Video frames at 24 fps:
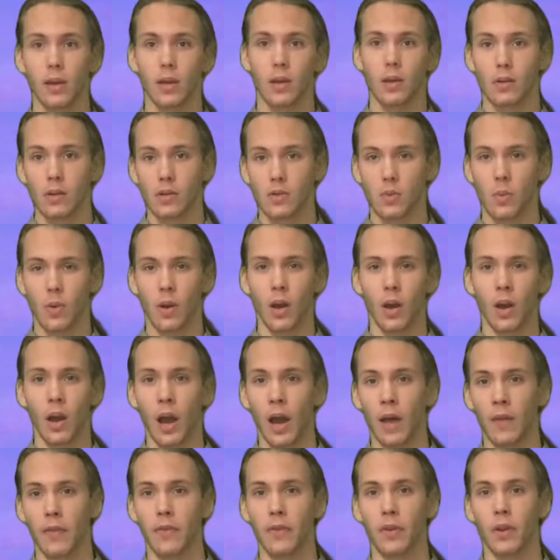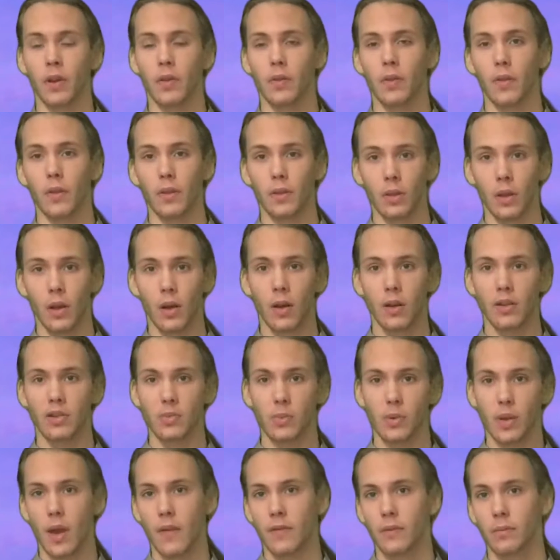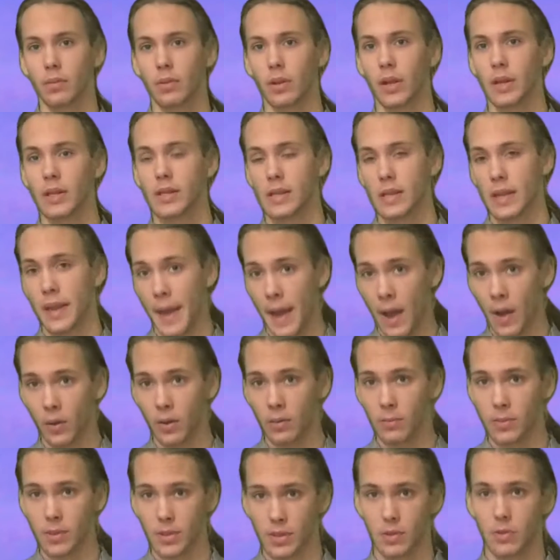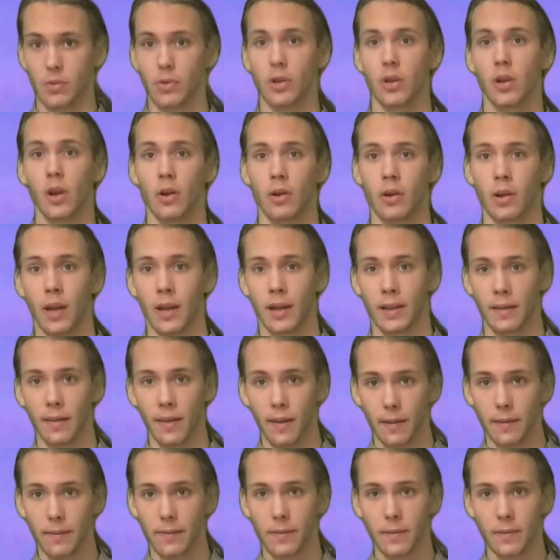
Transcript: Here's why I think that the laws we have in place now in Missouri are not enough.